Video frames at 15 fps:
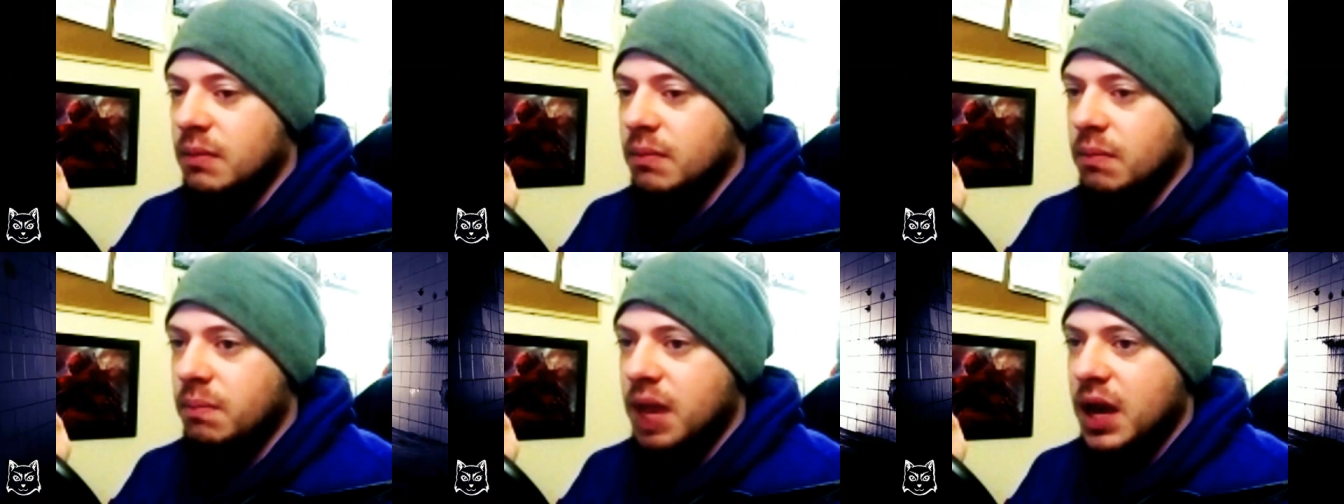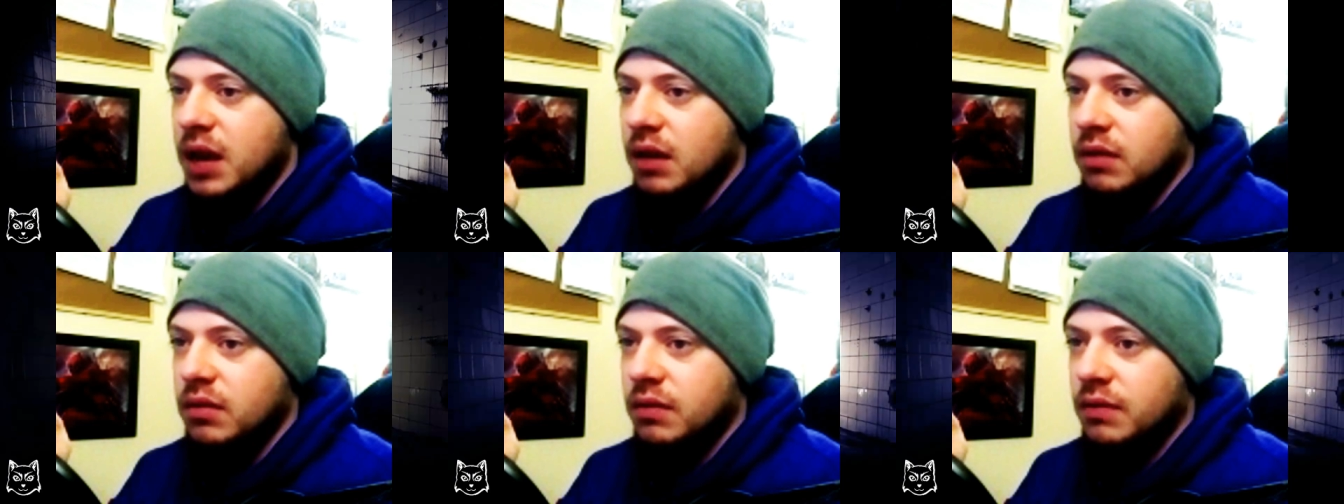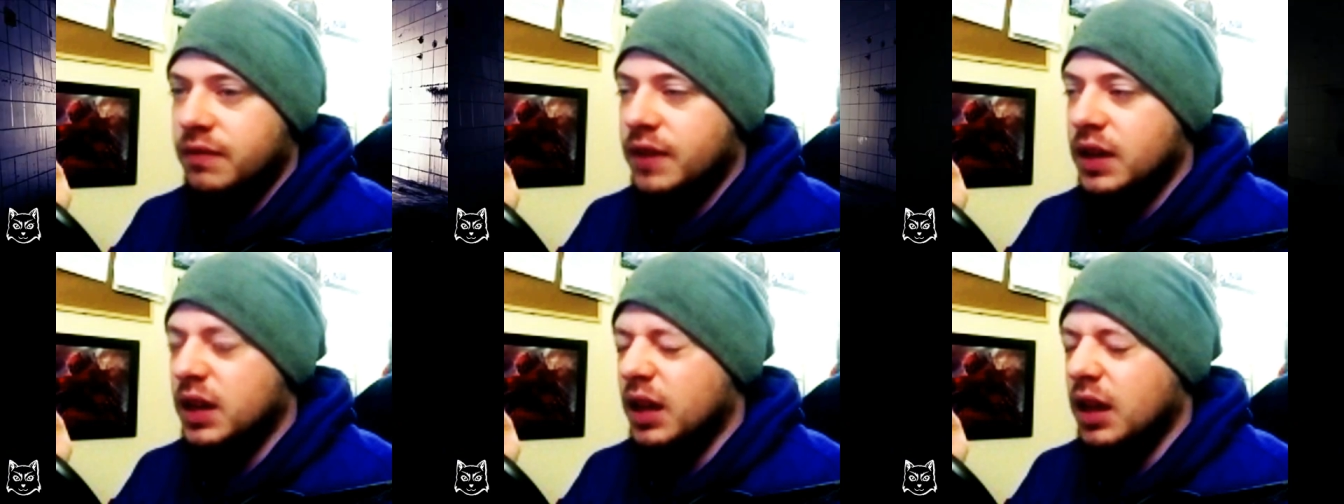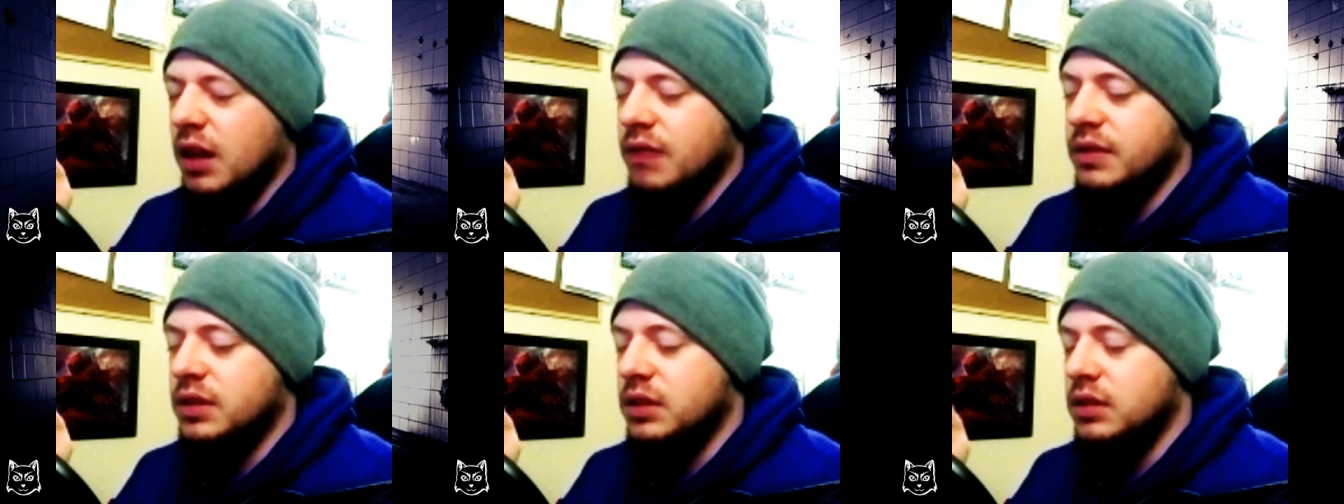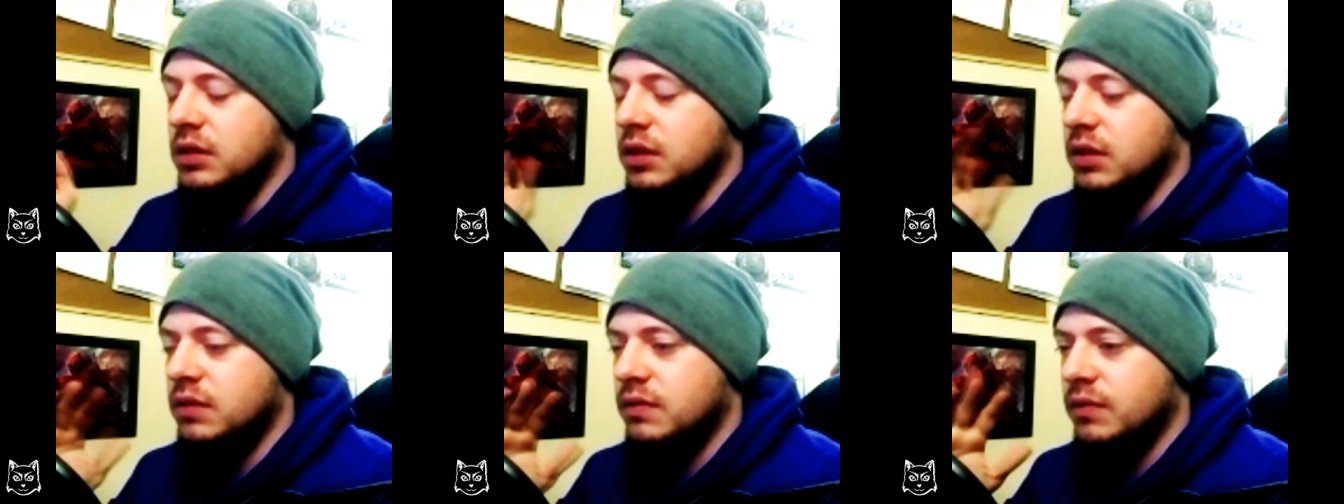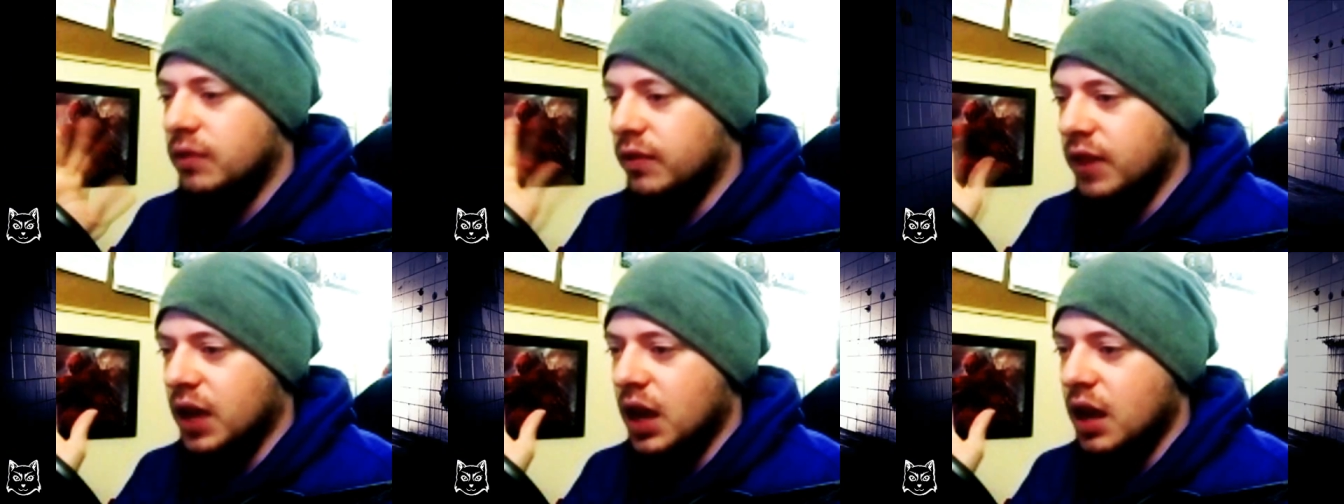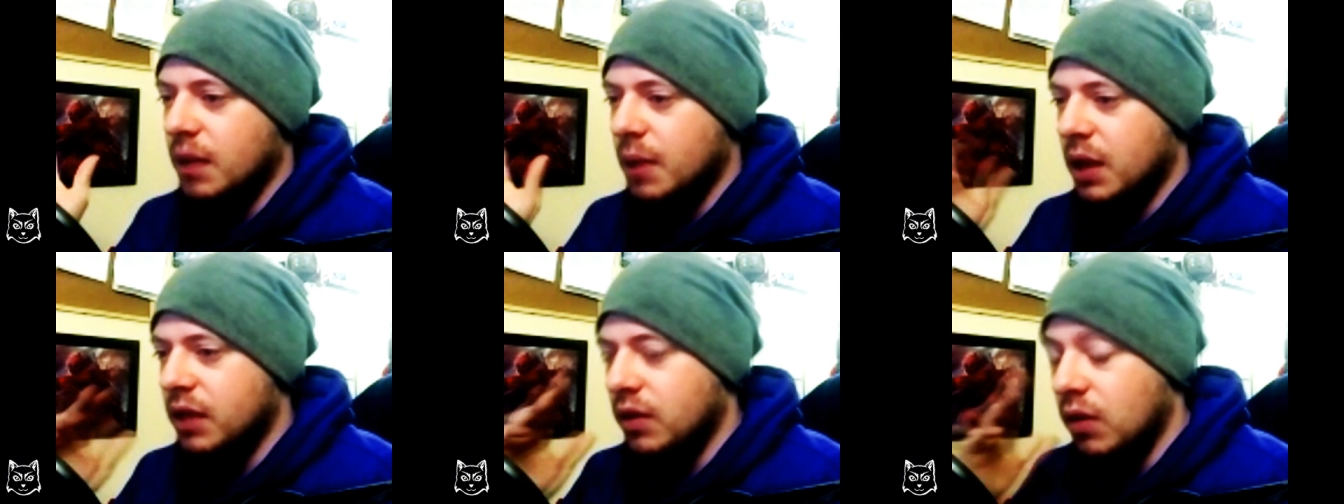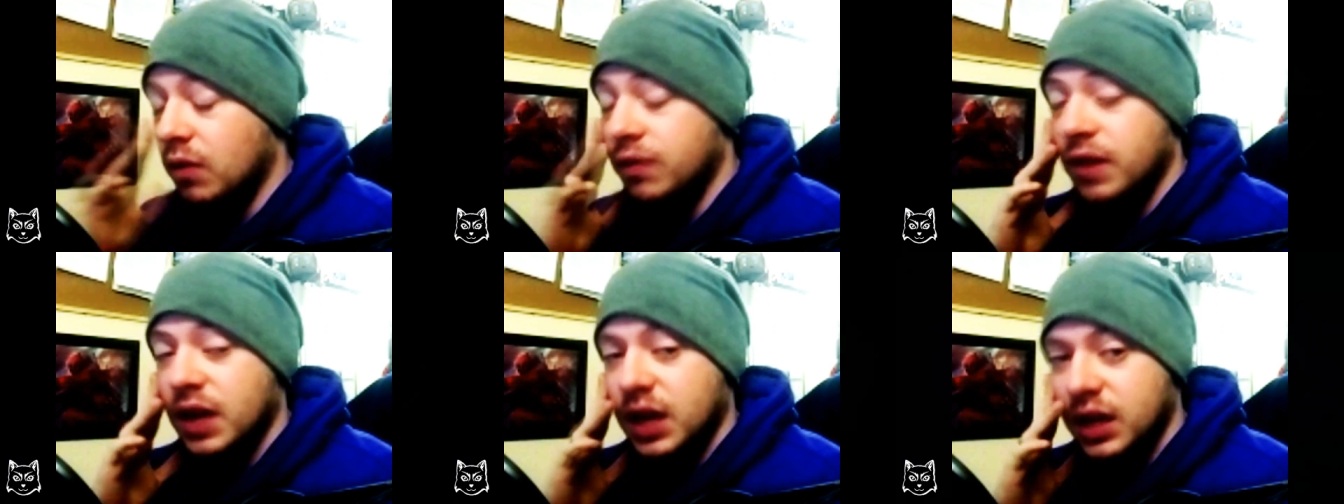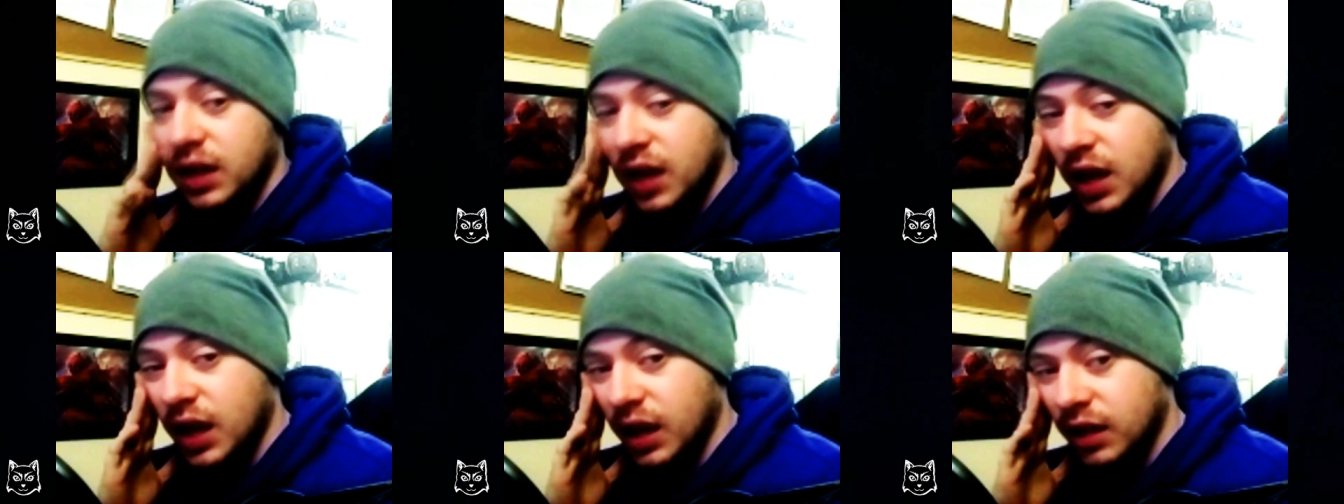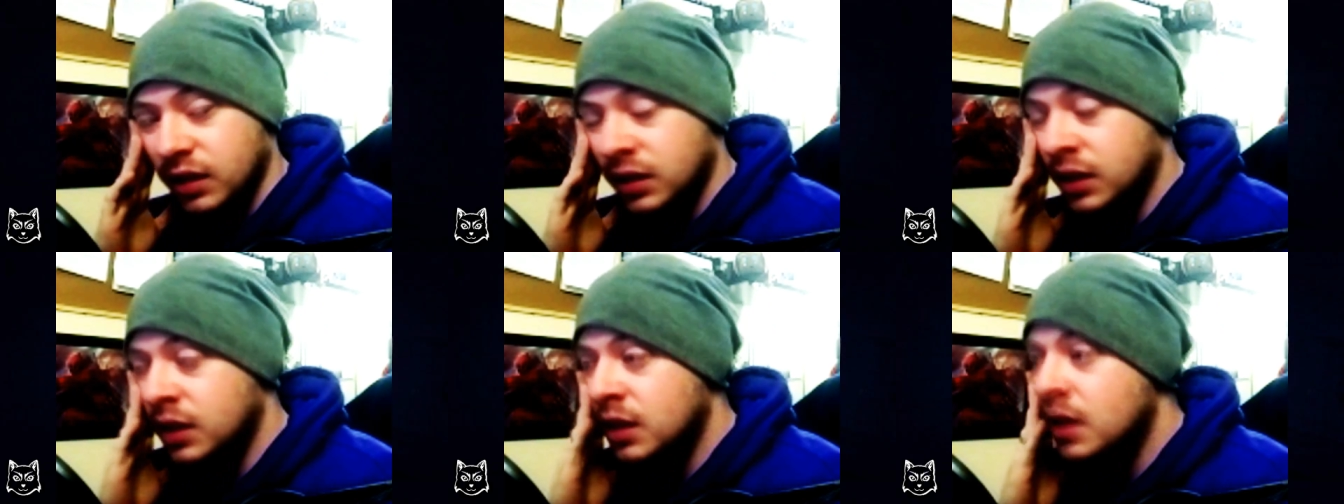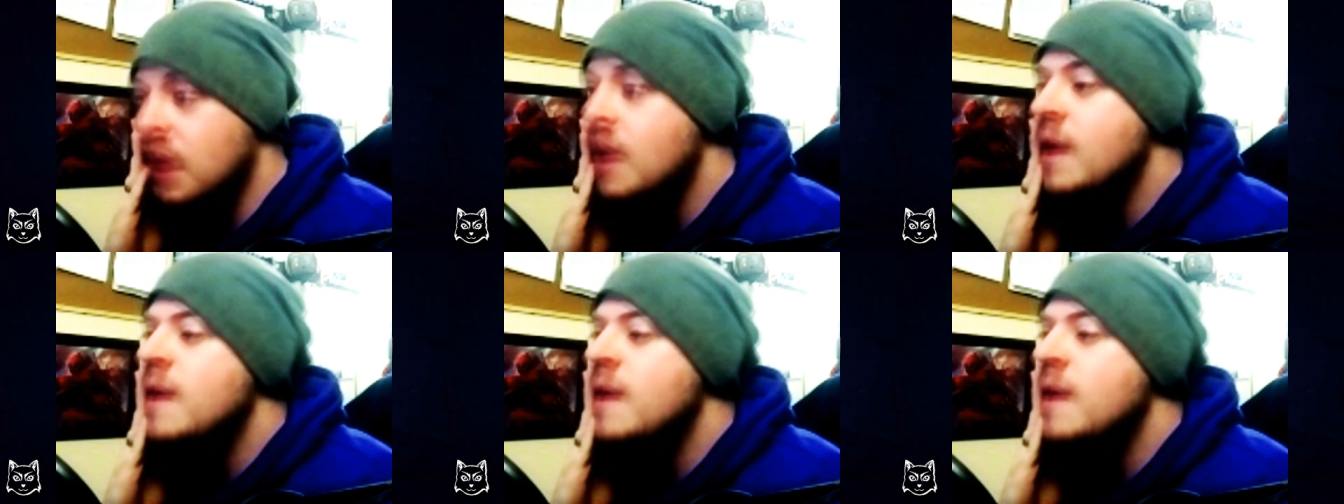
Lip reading: stay in bed under fucking covers and just forget about the whole fucking day.